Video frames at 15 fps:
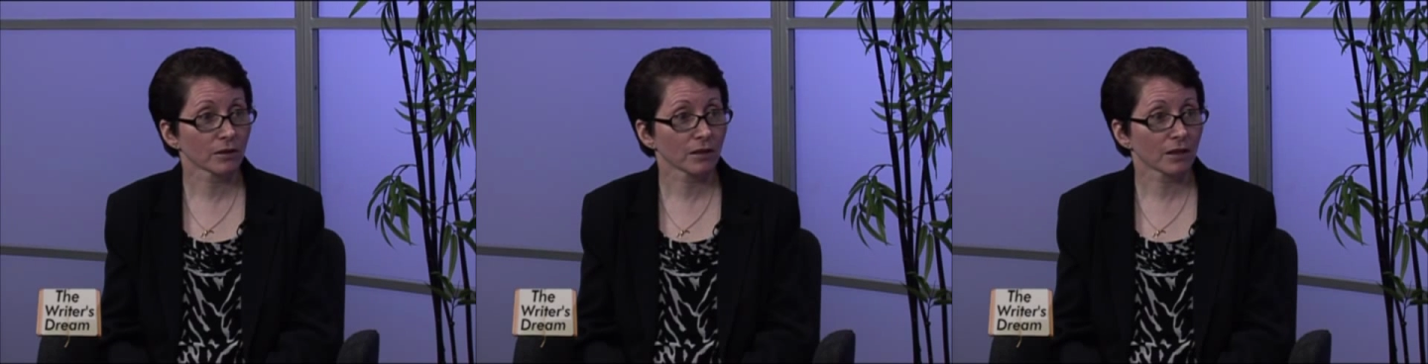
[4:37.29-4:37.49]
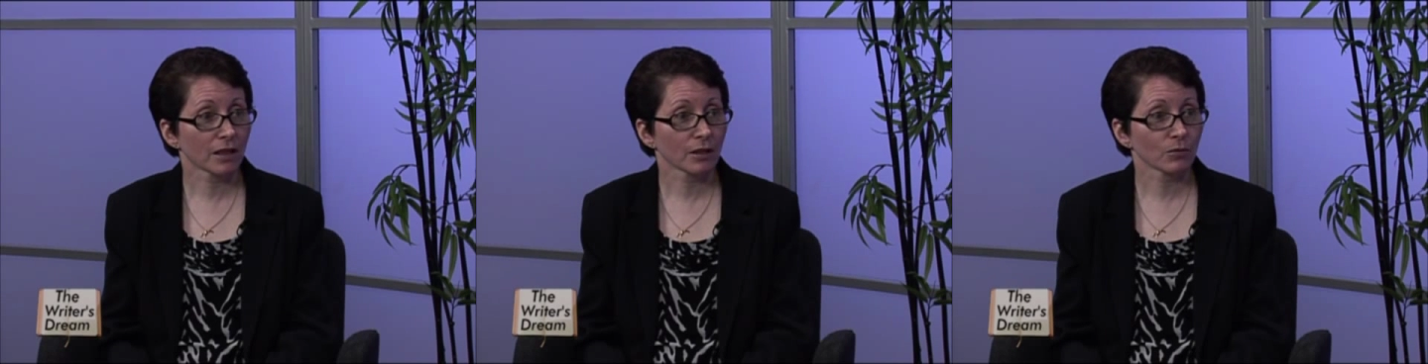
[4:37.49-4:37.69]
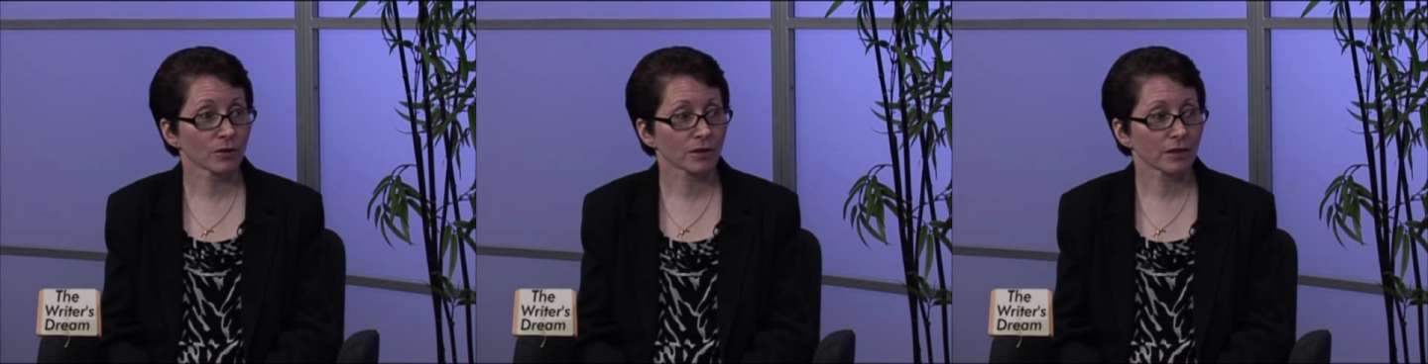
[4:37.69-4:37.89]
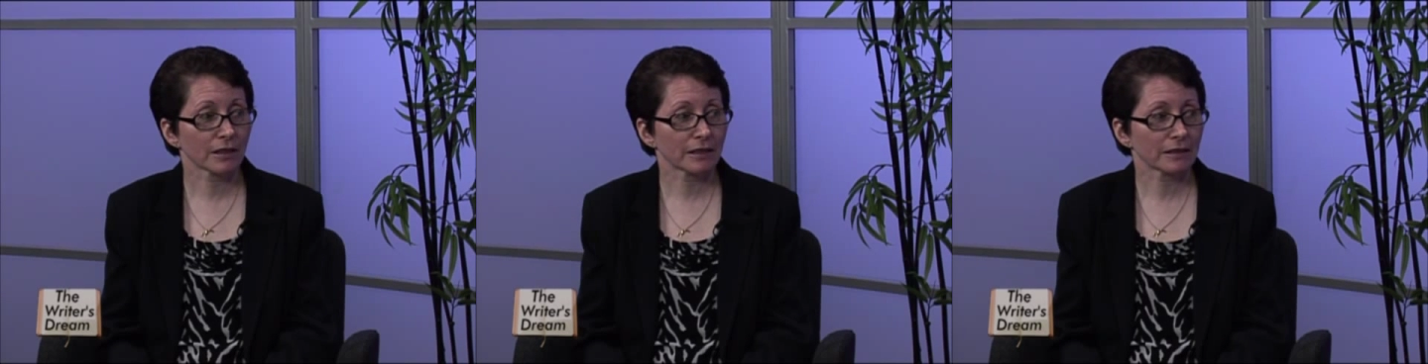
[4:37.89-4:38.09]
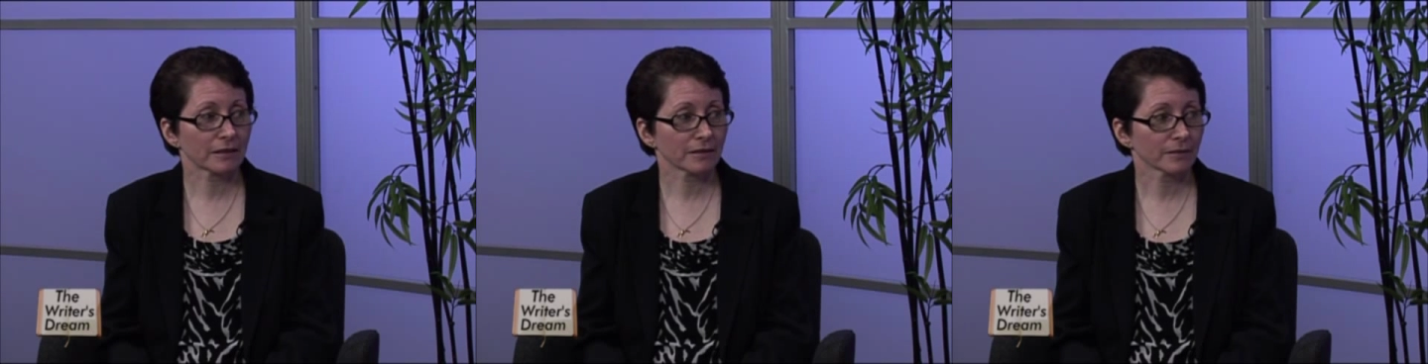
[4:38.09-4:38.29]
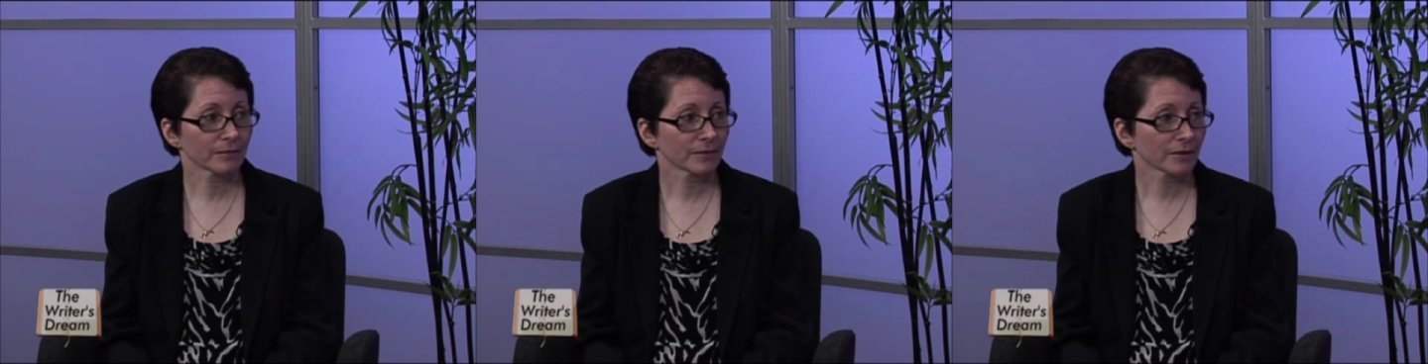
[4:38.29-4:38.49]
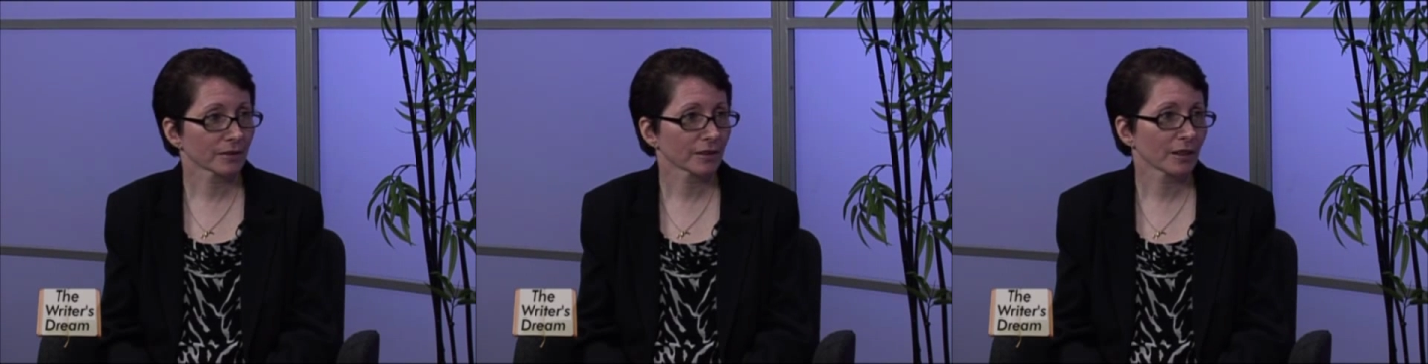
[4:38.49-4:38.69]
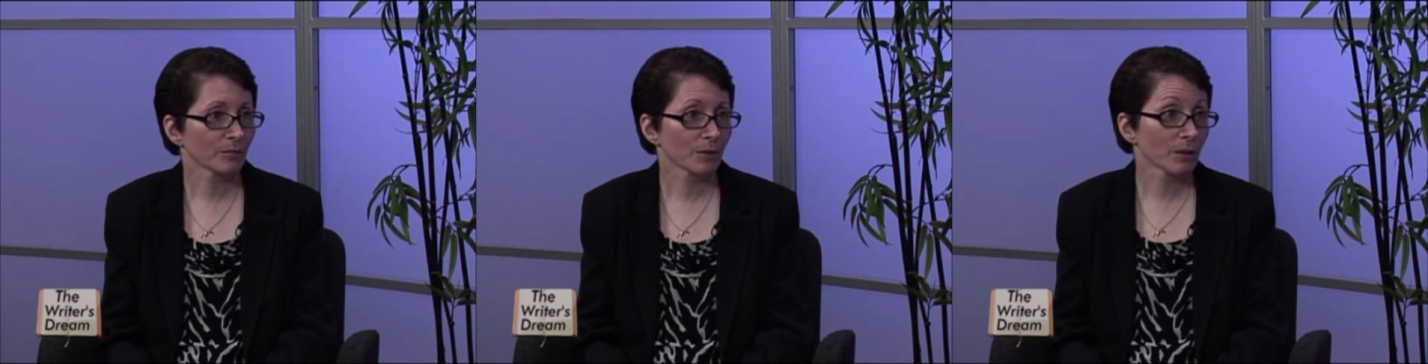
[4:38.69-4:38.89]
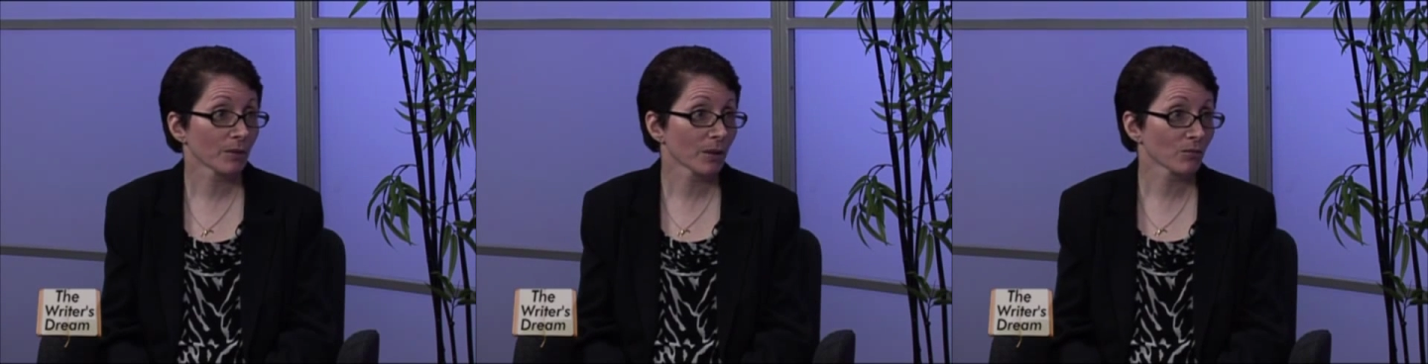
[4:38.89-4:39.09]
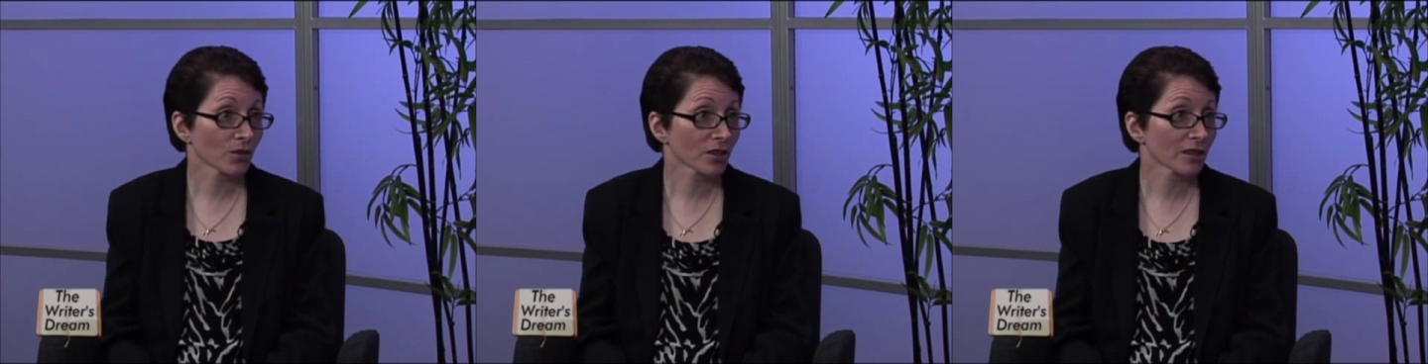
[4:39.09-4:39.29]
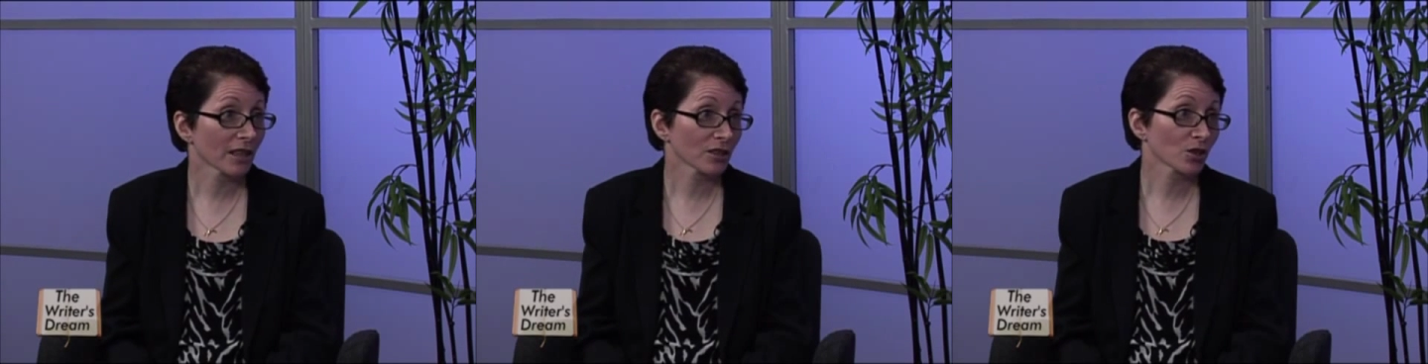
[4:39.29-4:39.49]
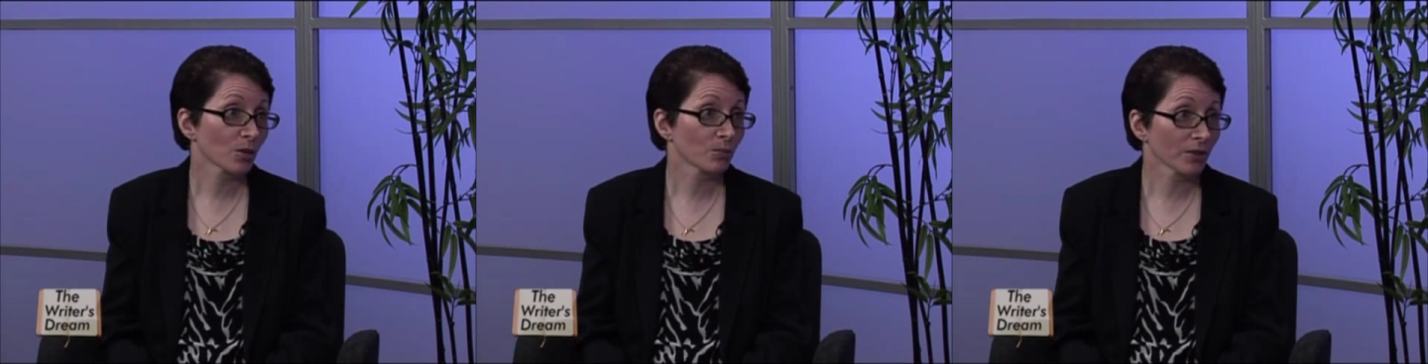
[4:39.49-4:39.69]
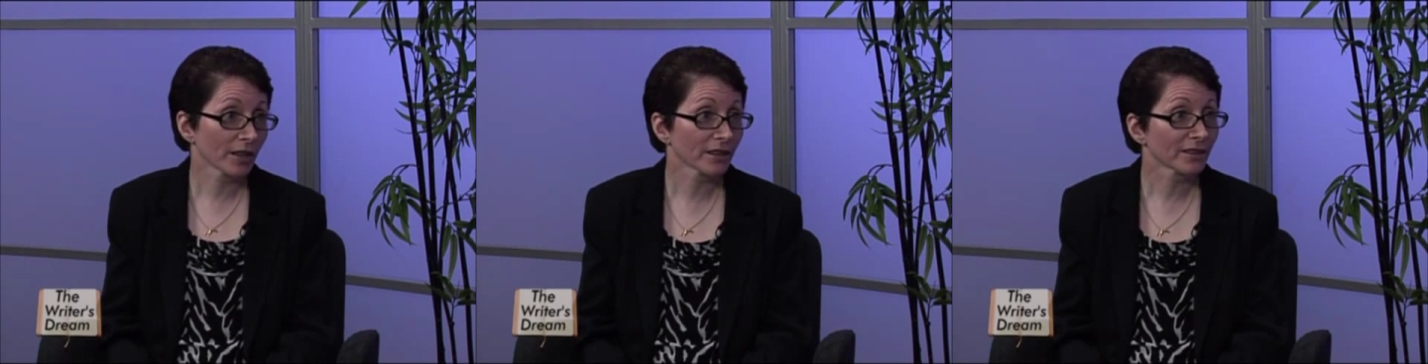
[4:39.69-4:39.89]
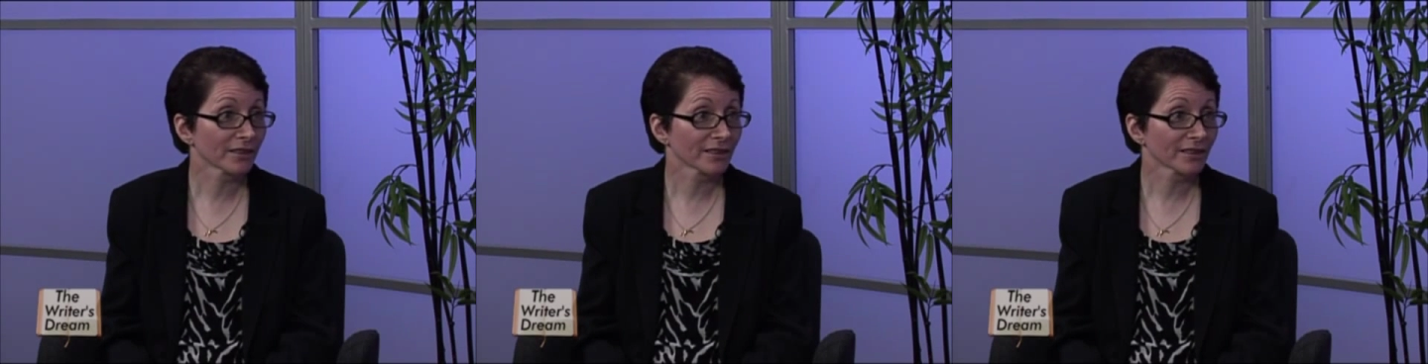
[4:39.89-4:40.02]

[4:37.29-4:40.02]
I was like, okay, maybe I'm just not so bright.